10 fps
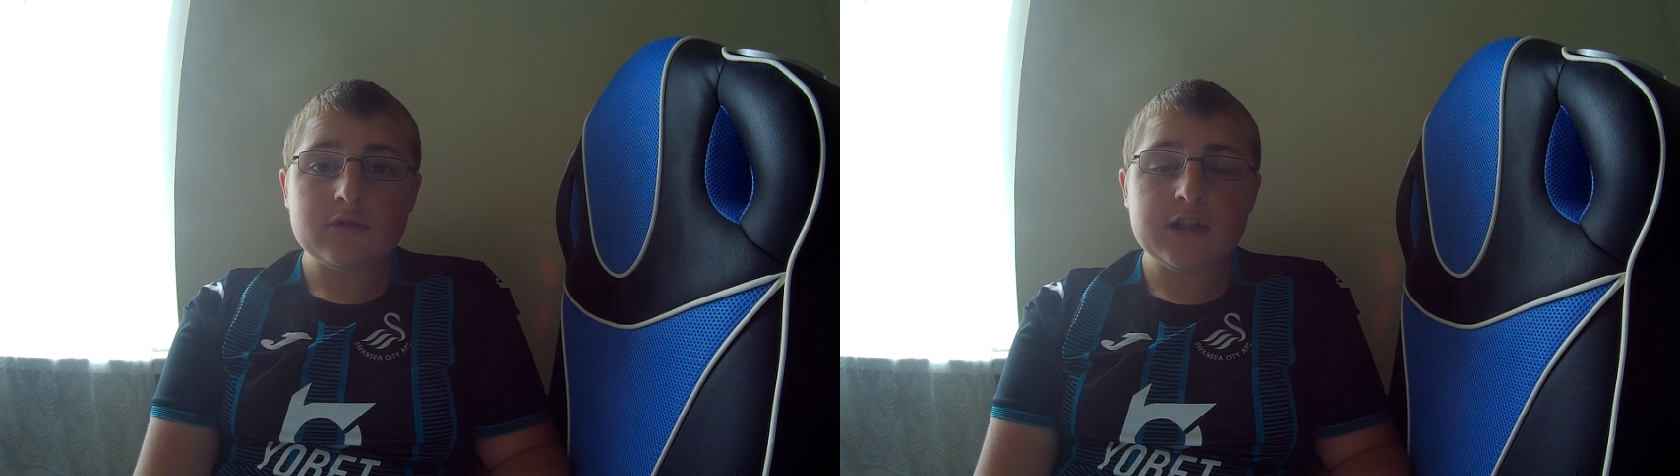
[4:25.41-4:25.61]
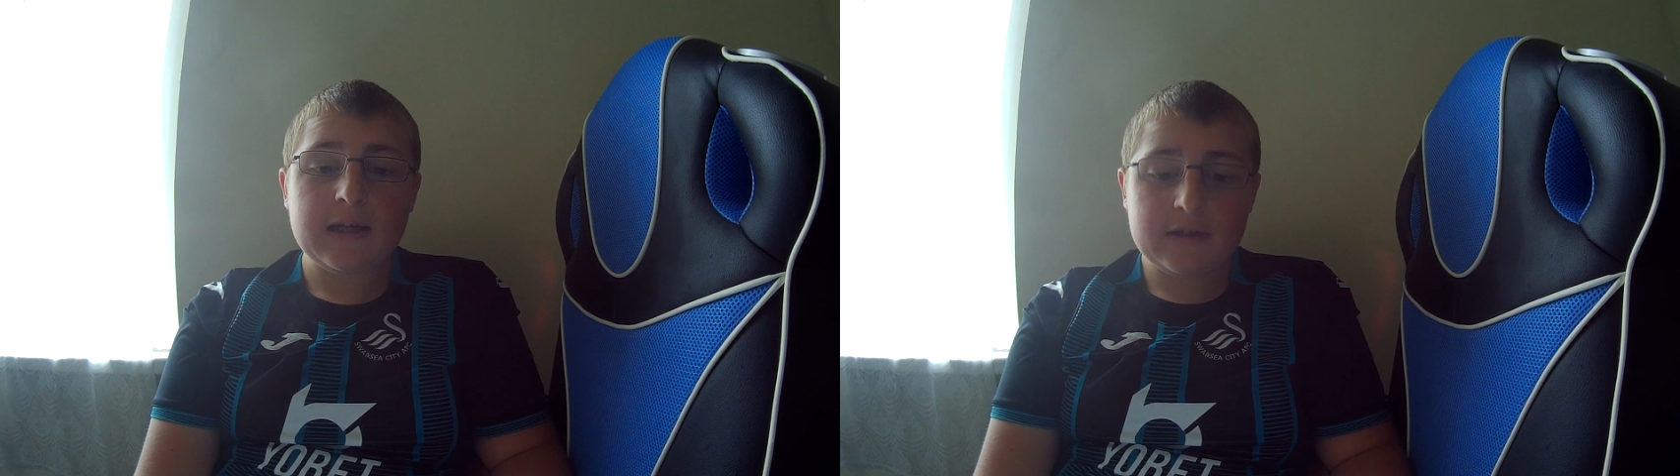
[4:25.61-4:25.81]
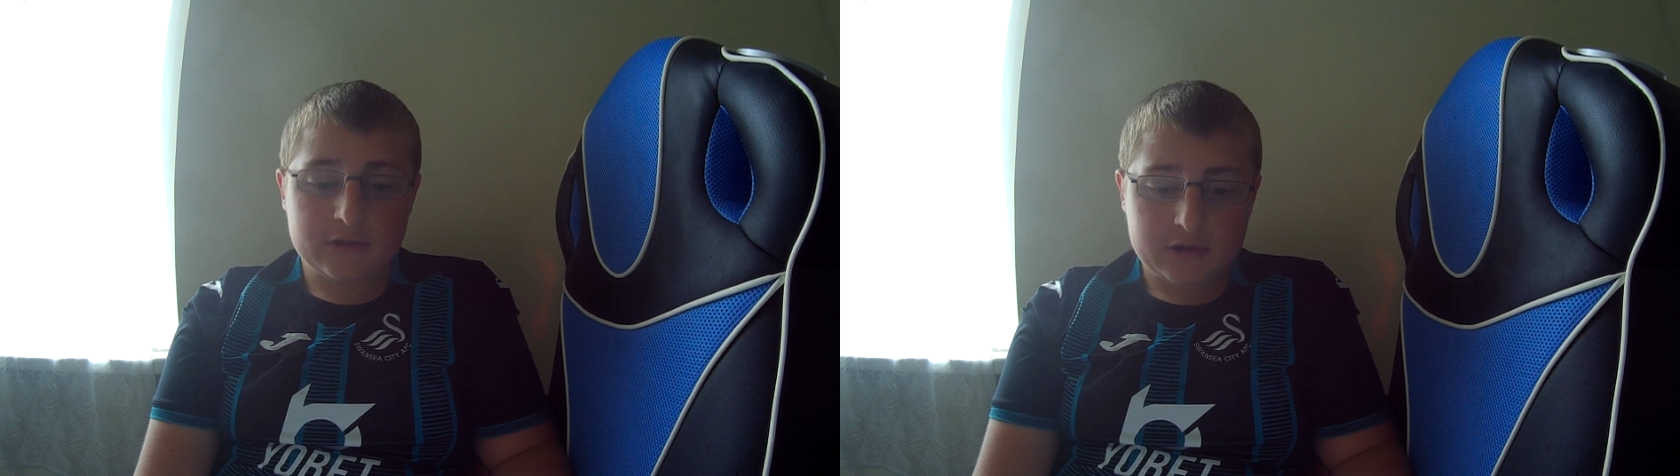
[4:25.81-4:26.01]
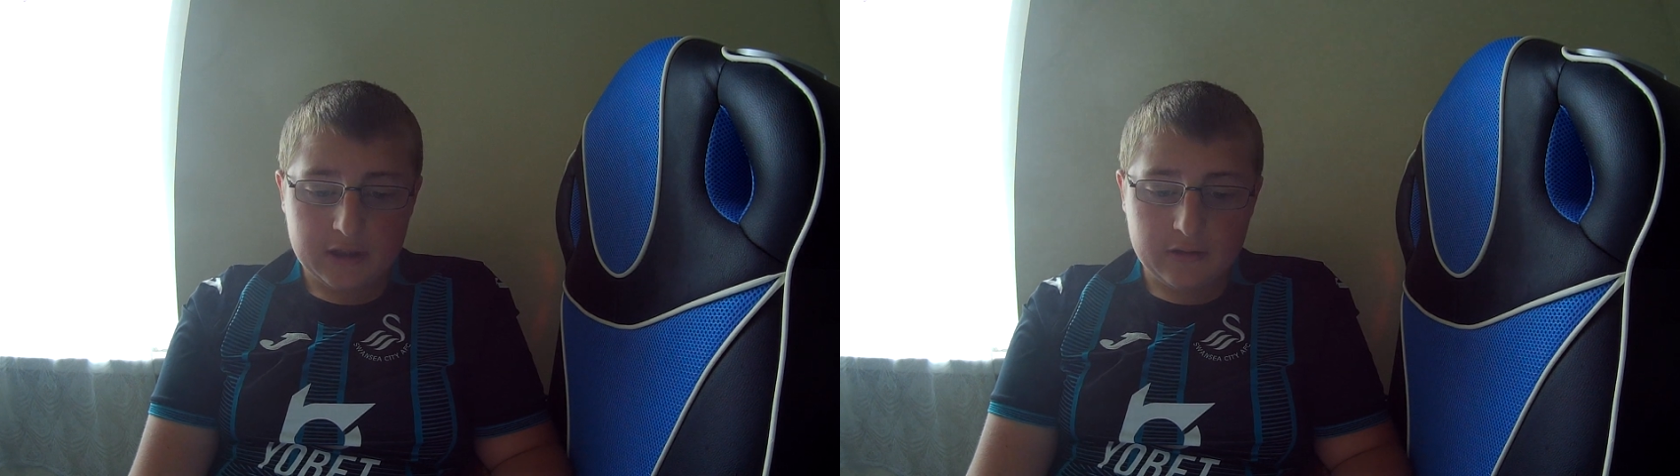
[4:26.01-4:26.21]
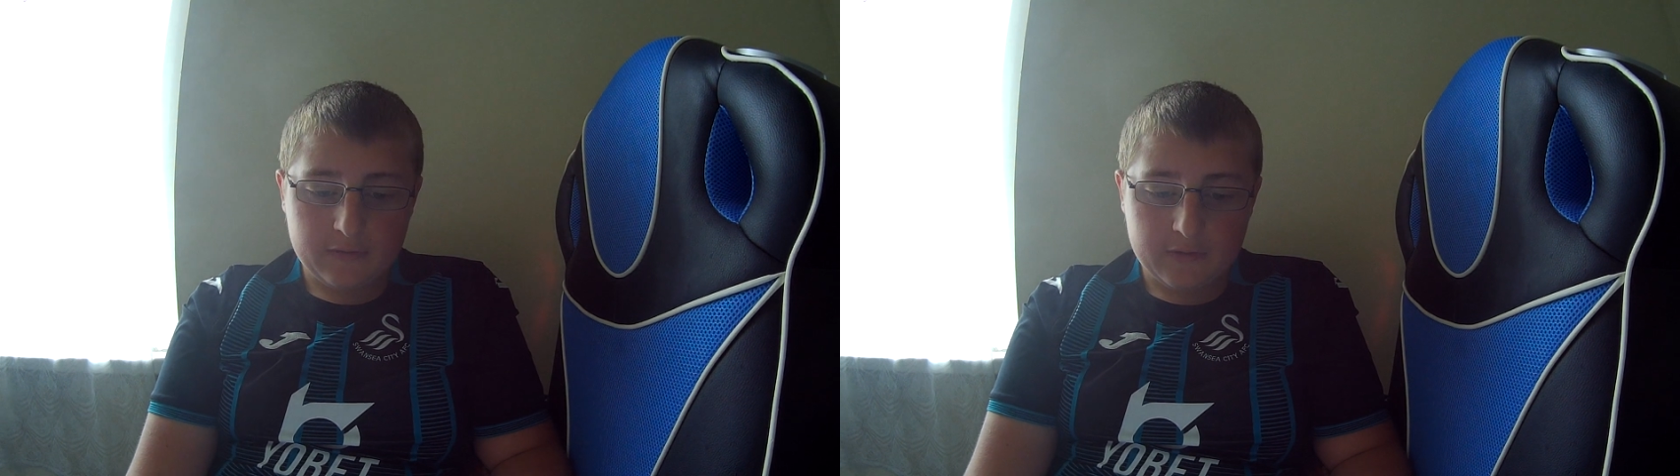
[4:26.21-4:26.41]

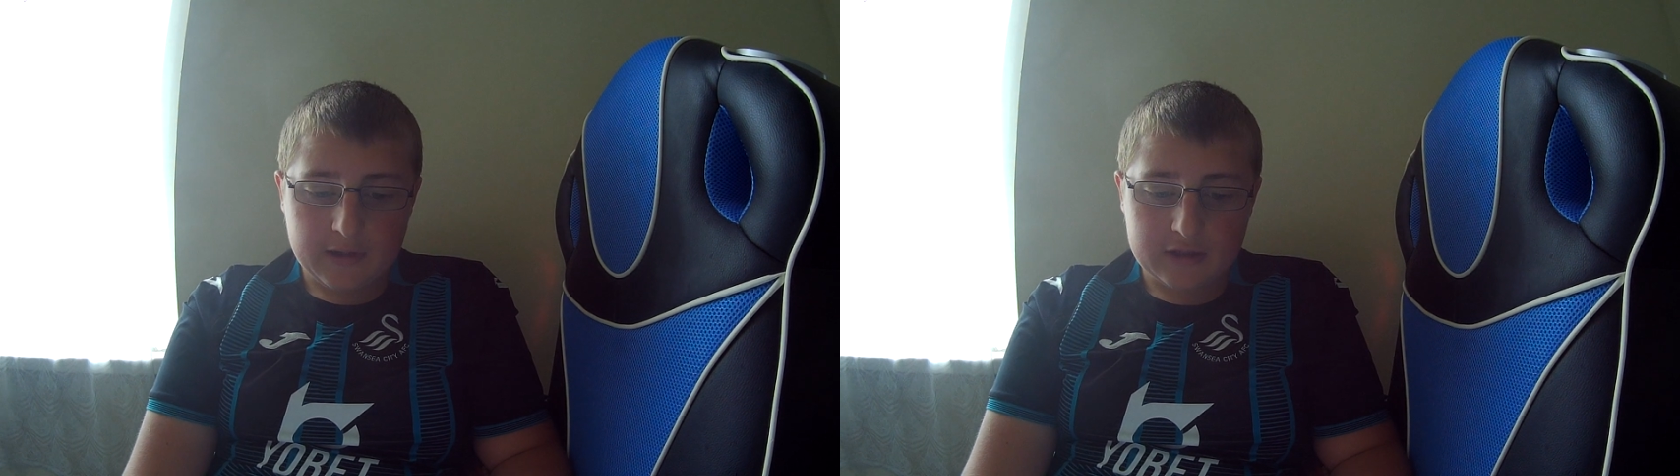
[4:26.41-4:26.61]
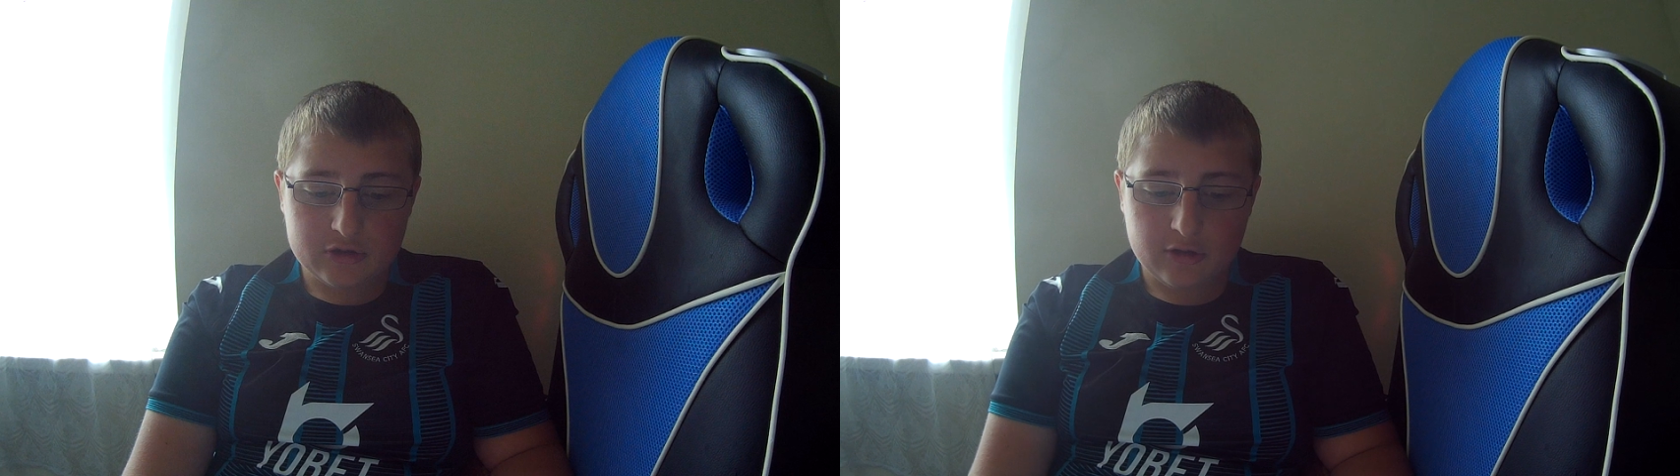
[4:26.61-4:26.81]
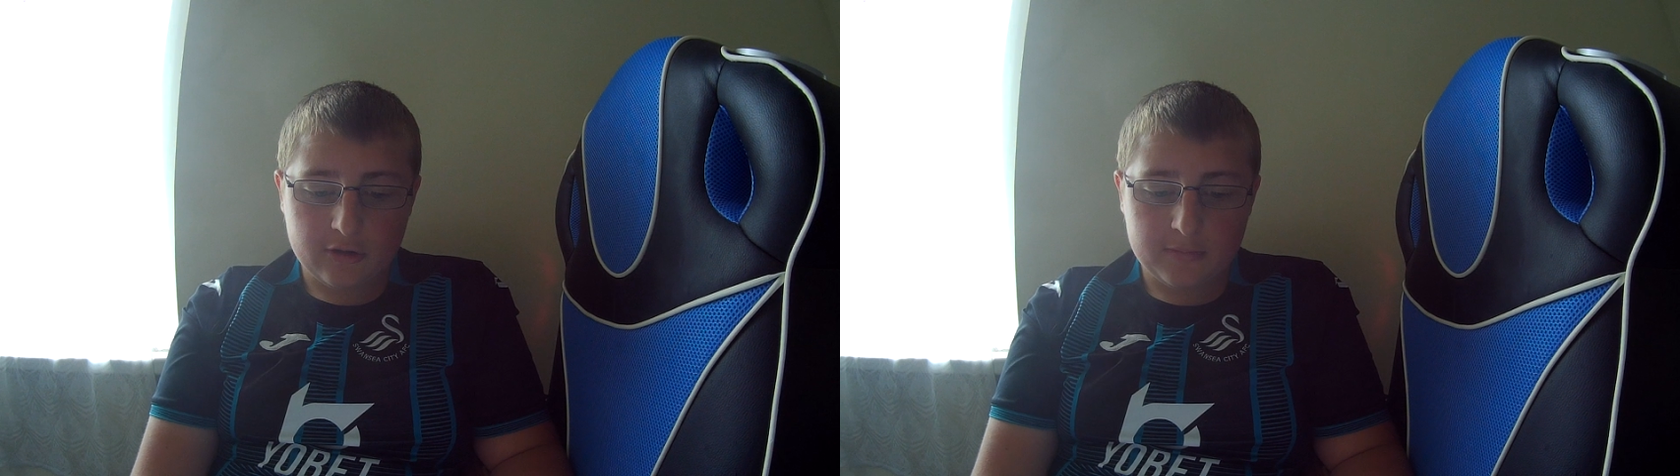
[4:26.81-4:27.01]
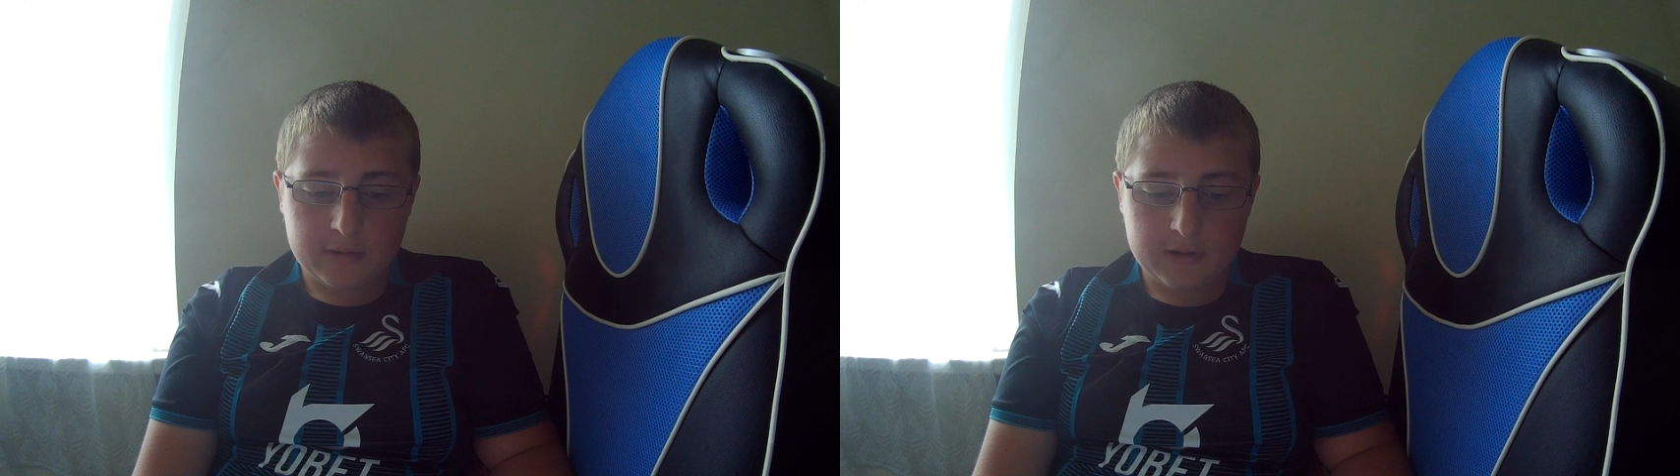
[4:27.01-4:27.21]
Challenging for that top